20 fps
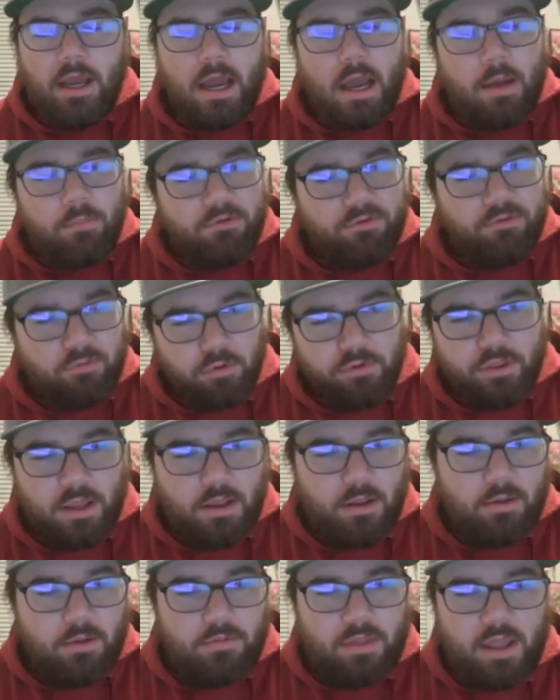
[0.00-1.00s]
before
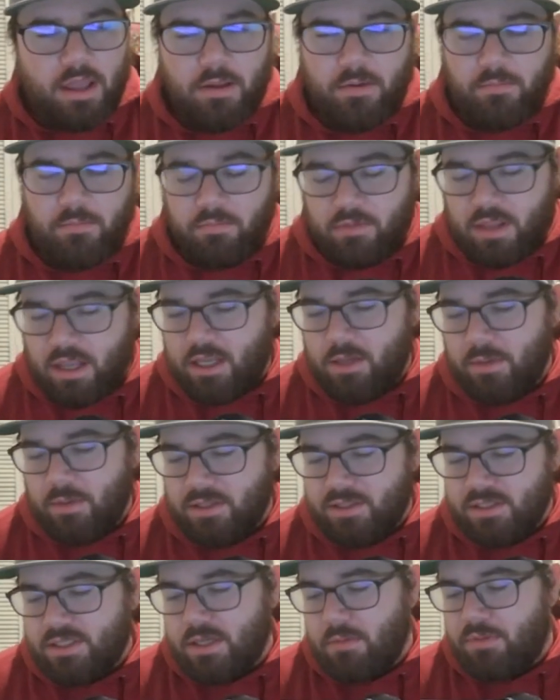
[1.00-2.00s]
they
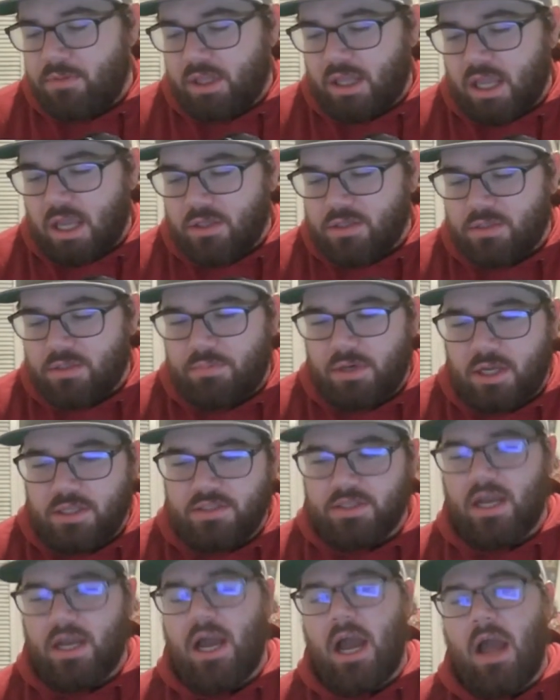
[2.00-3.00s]
commit to something else.
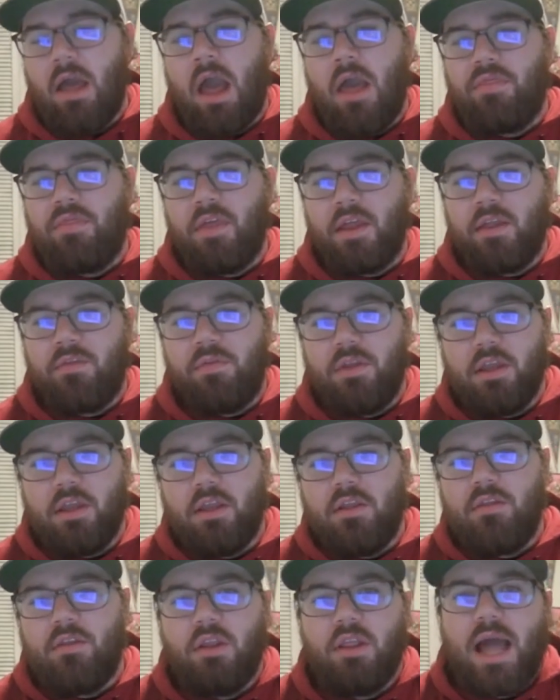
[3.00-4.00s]
But I think
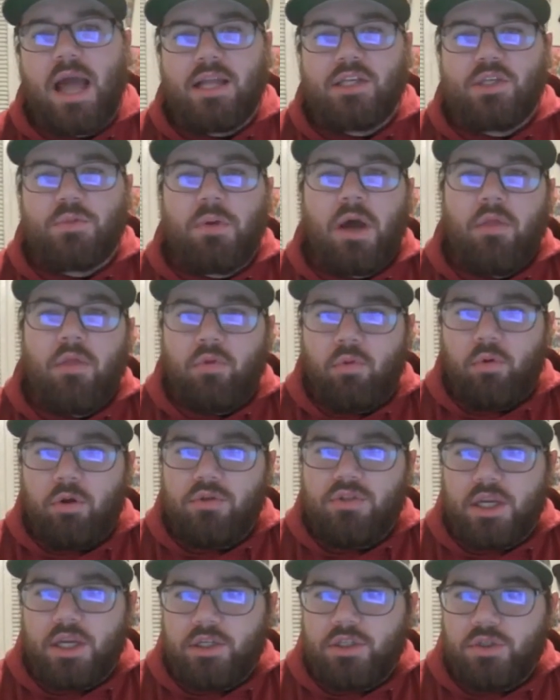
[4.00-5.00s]
the last spot in the
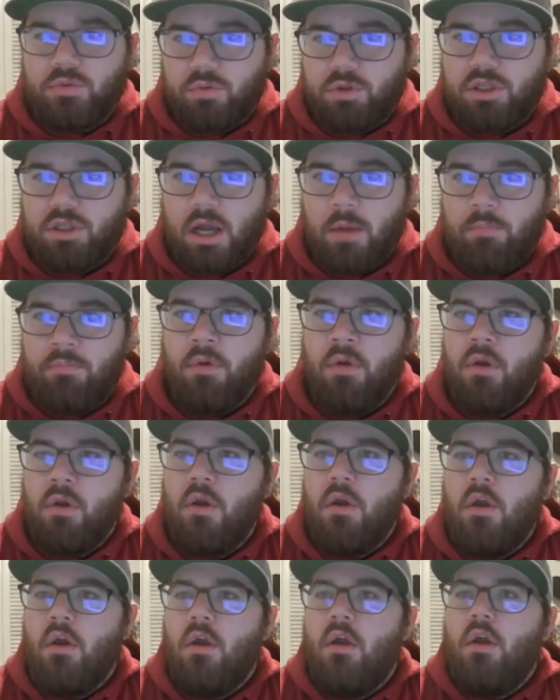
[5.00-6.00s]
rotation will come
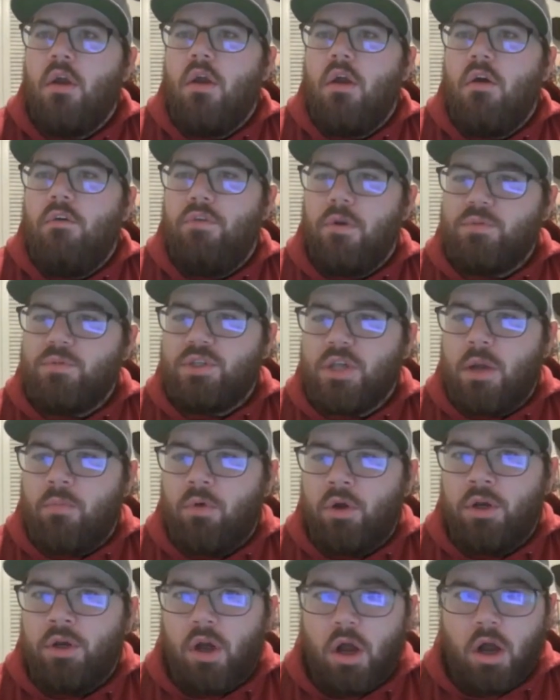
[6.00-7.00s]
from
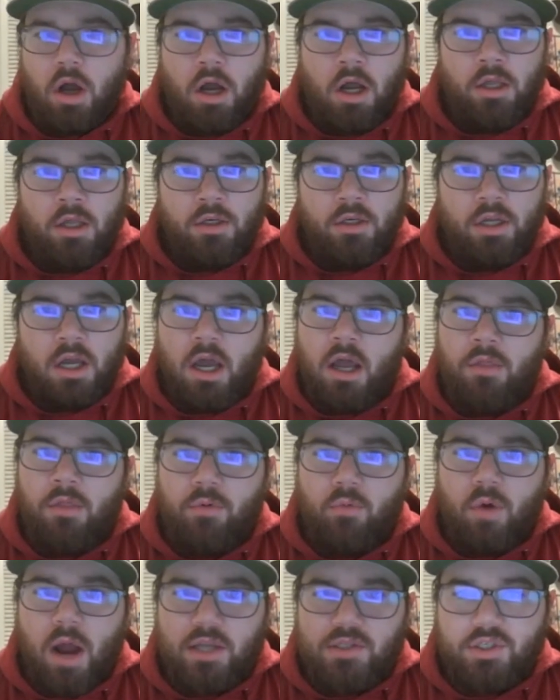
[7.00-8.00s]
someone on
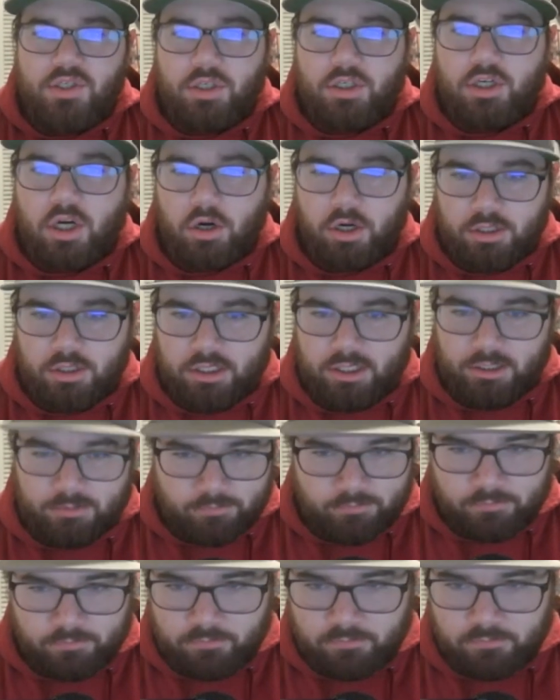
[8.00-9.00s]
the roster currently.
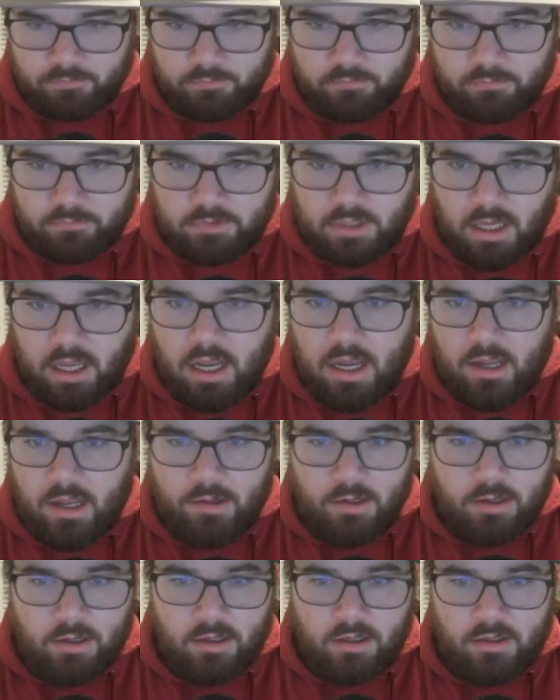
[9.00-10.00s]

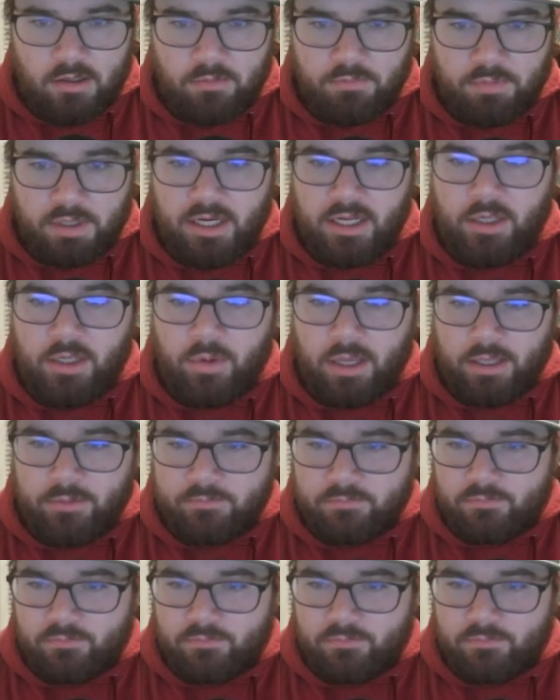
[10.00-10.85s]
But anyway,